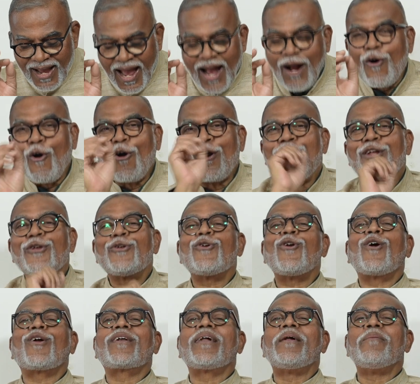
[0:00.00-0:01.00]
According to
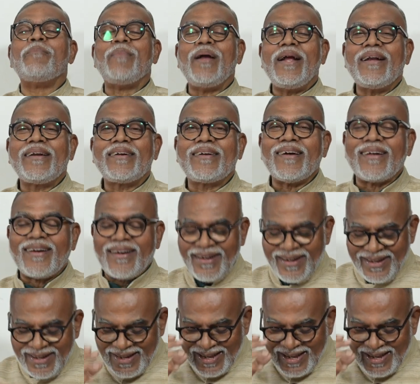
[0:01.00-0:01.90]
Dr. Ambedkar,